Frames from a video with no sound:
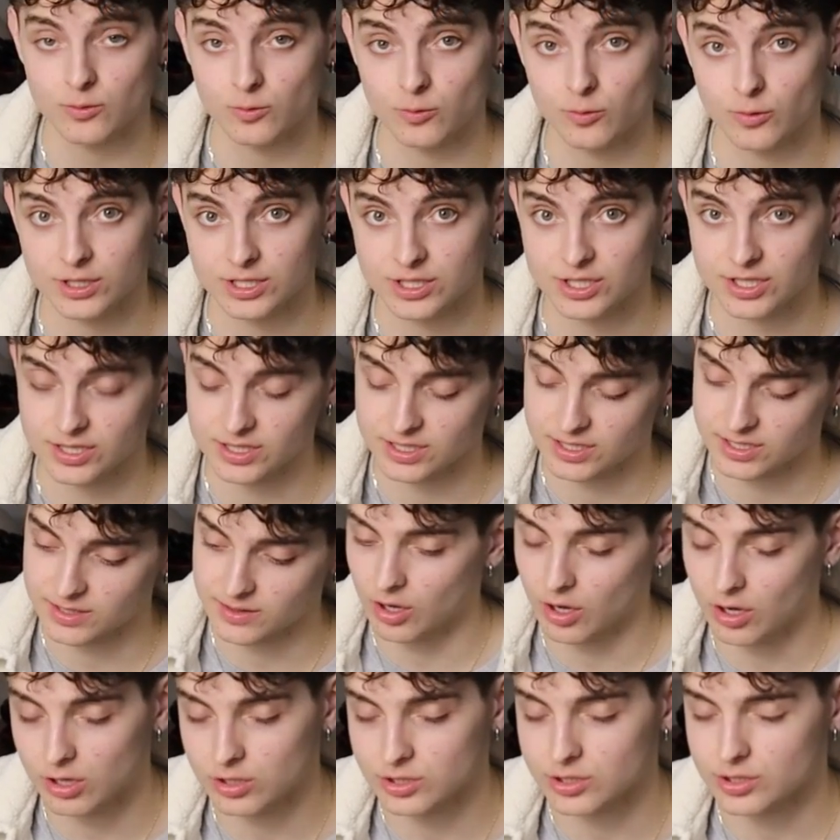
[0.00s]
which is
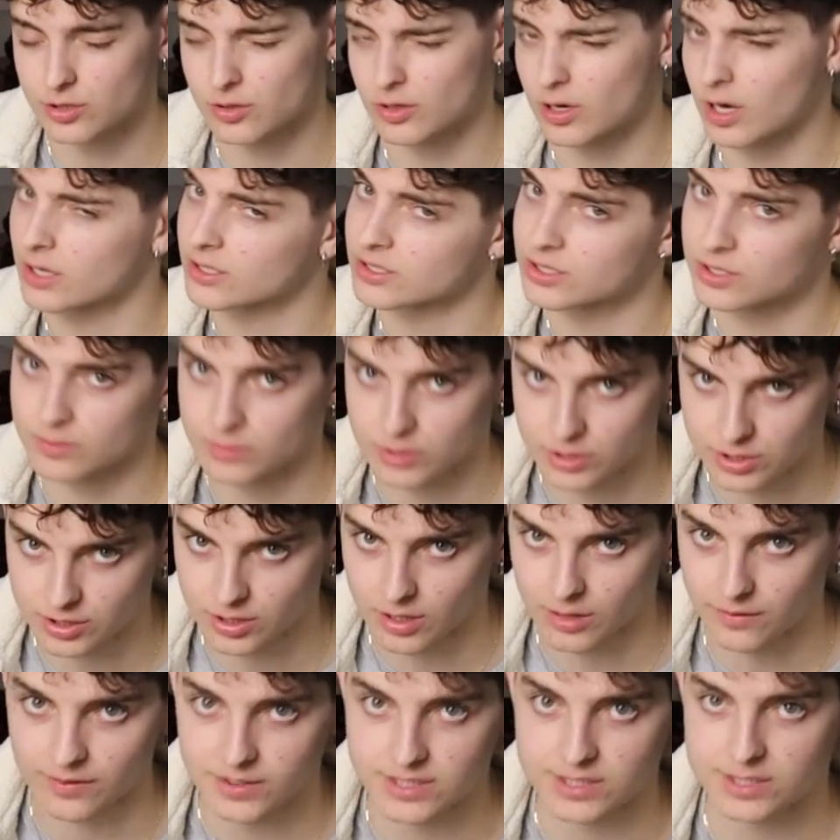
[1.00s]
also customer
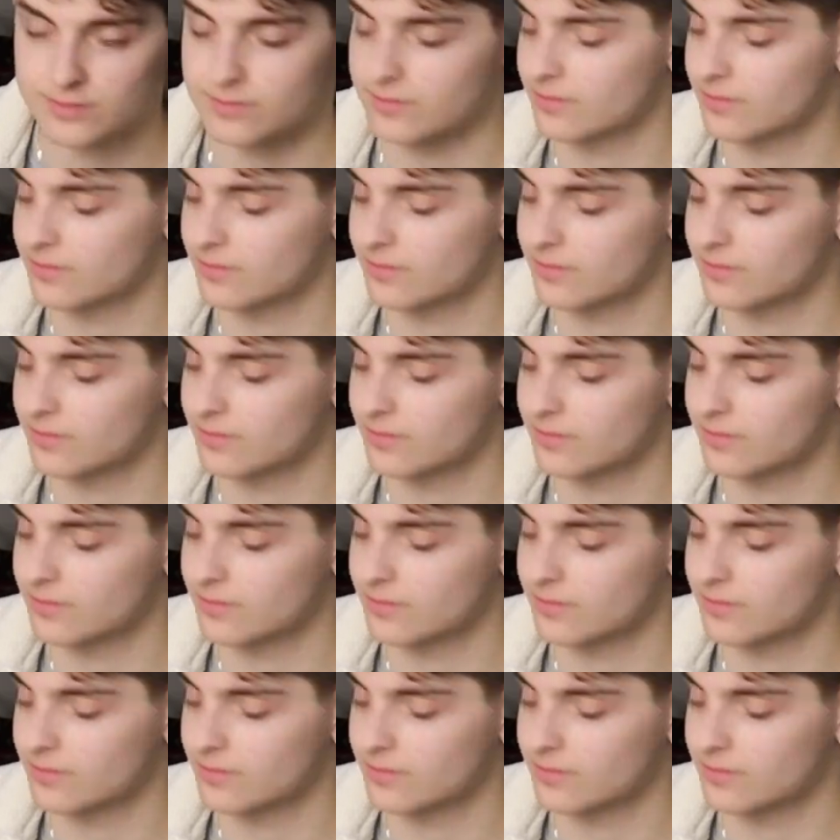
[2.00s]
service.